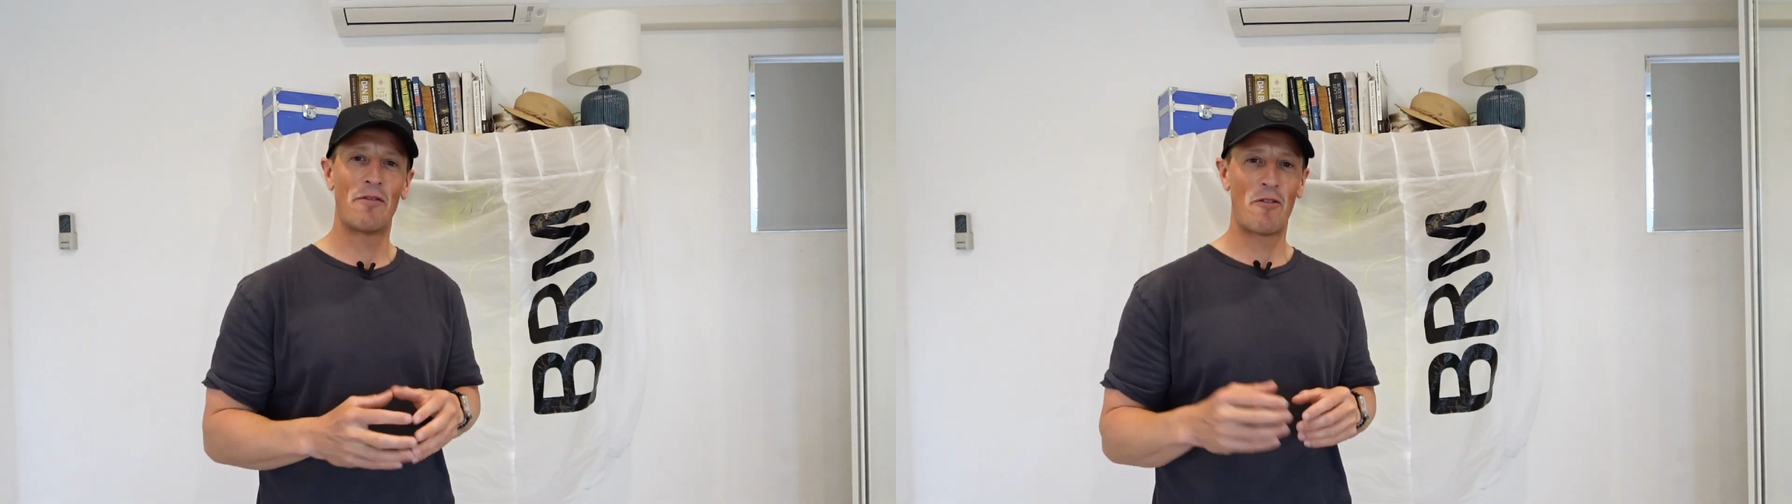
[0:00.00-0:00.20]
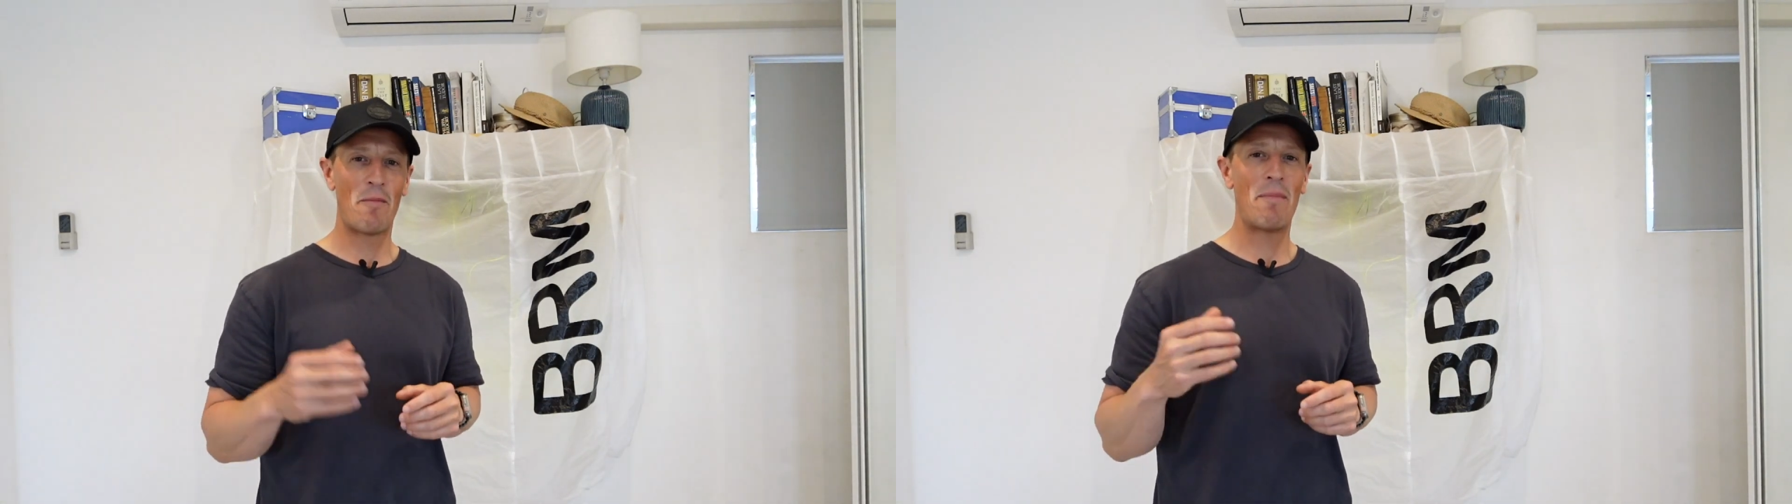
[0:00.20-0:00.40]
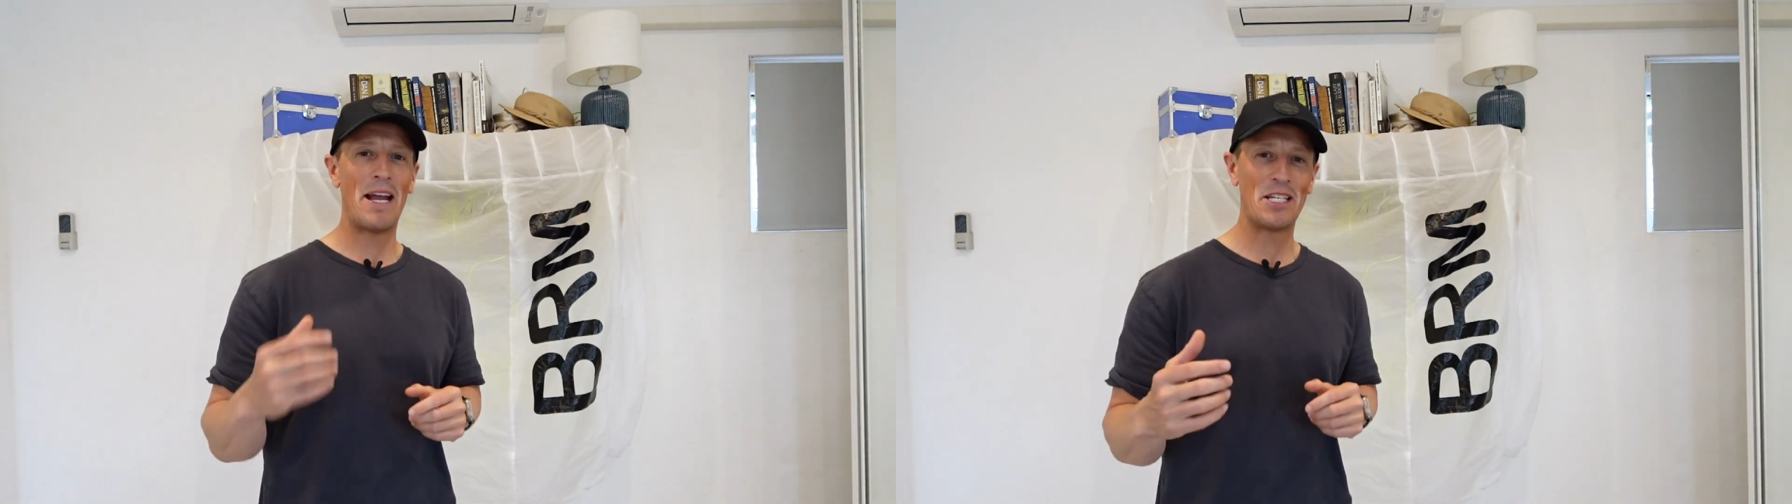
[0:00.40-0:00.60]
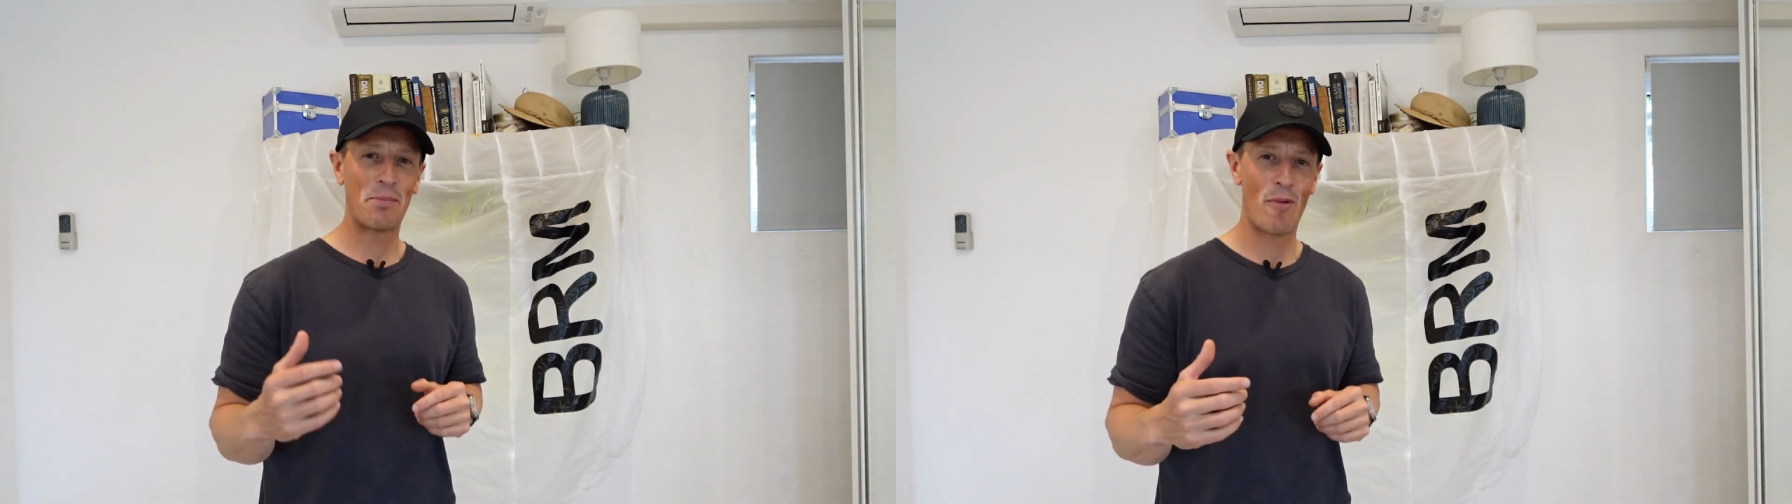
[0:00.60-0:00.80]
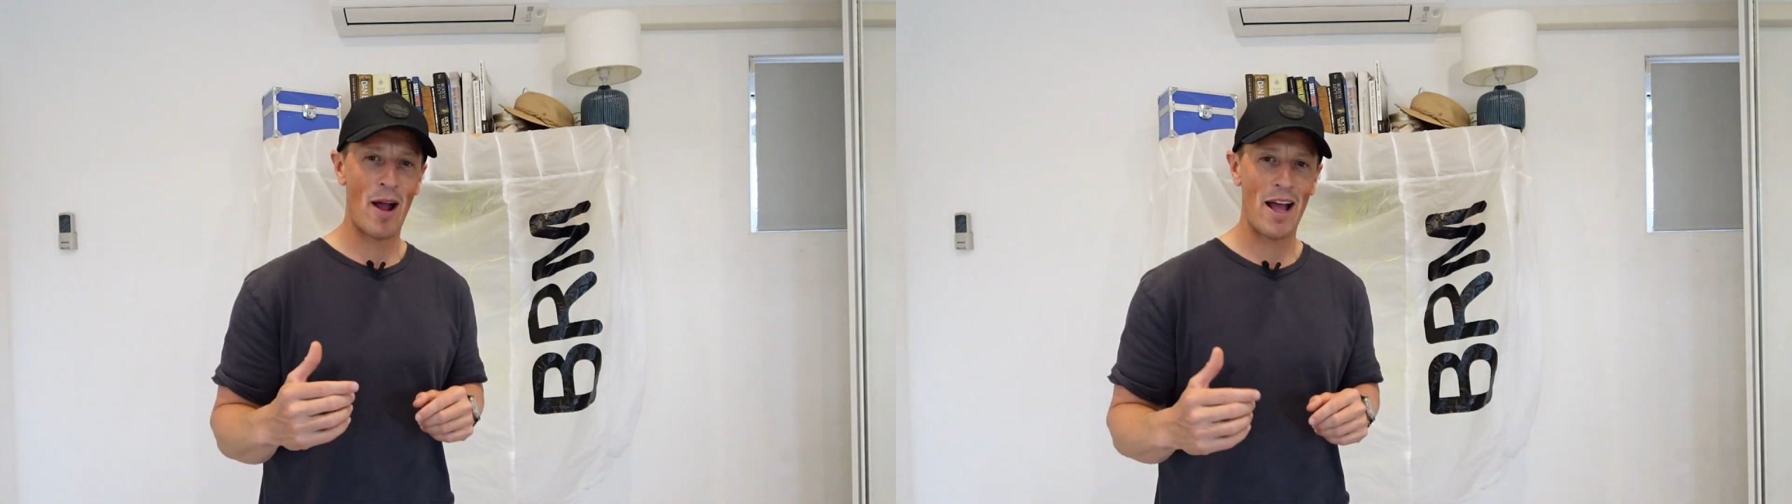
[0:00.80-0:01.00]
for a major
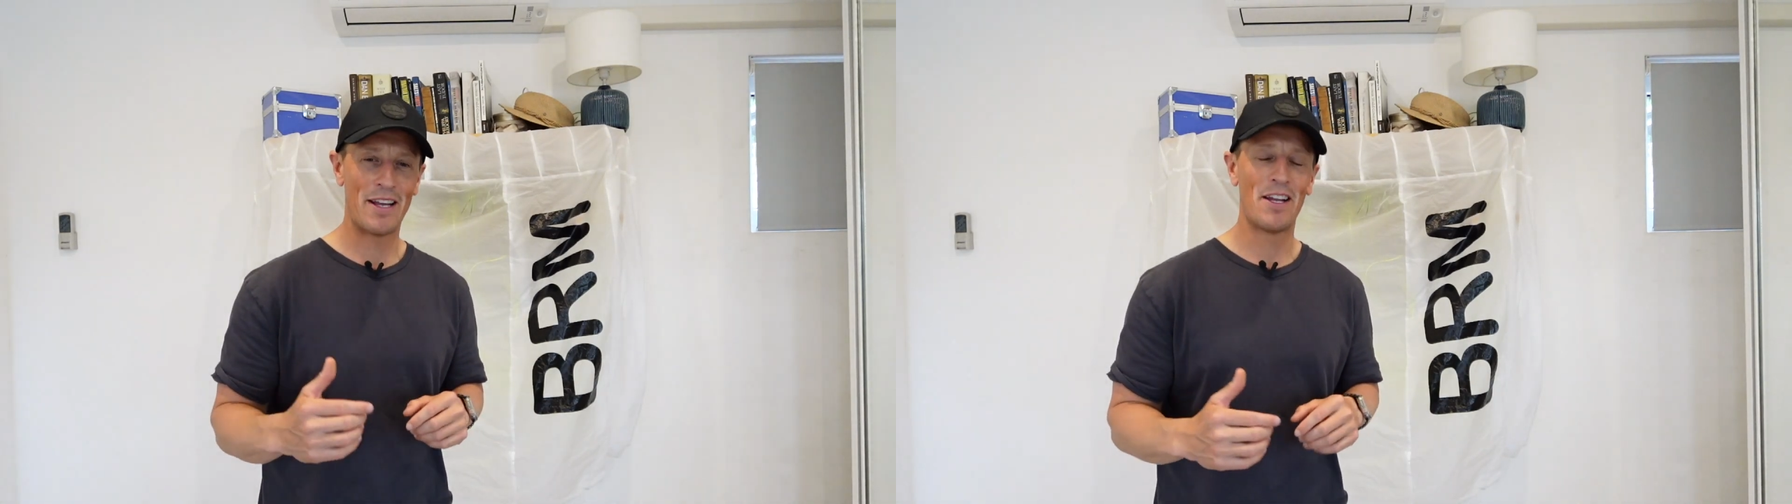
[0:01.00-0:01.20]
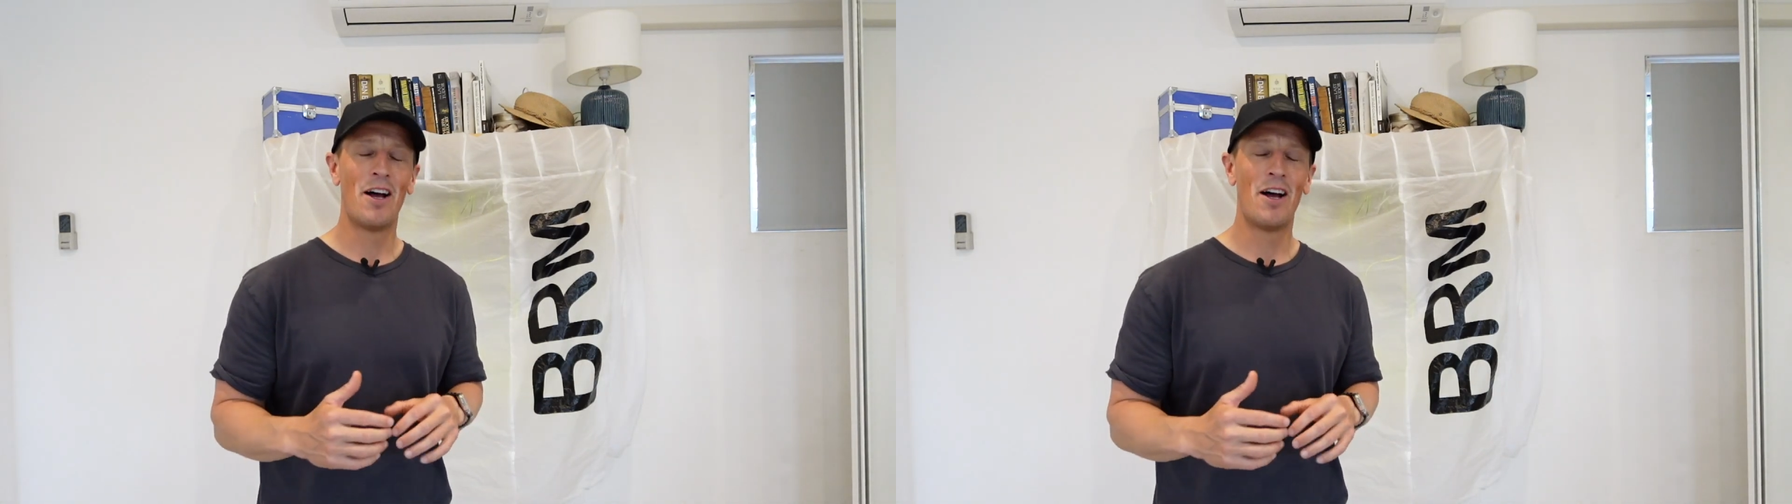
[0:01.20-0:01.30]
brand,